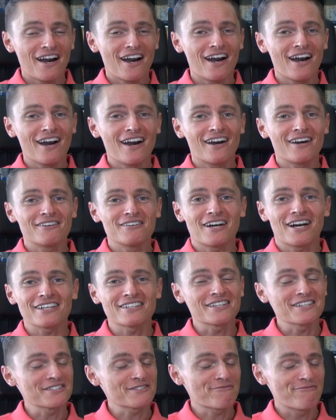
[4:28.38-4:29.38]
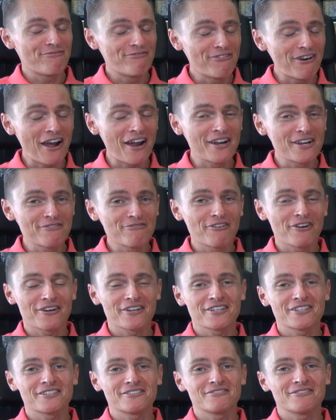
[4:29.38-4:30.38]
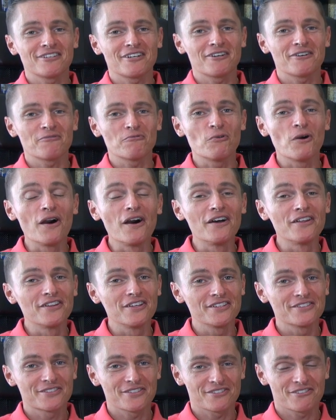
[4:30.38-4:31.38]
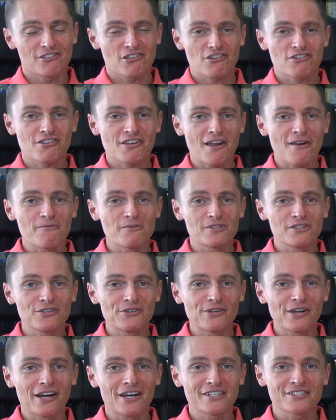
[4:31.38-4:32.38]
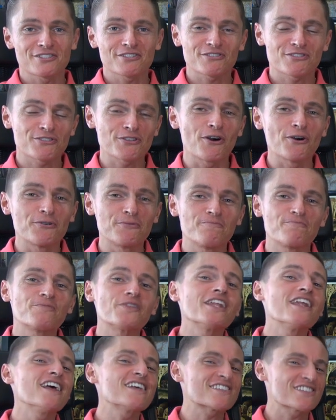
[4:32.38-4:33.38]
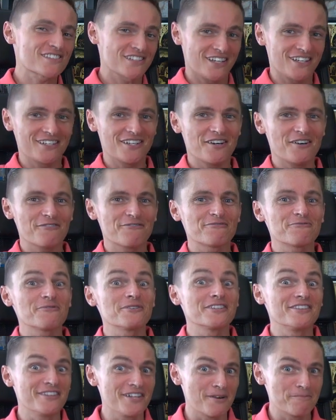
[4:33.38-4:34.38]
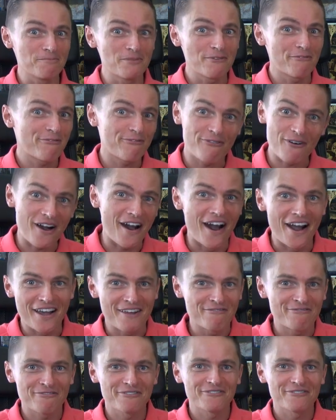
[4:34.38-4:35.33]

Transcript: very, very worthy to share with you guys. So let's start off with number five.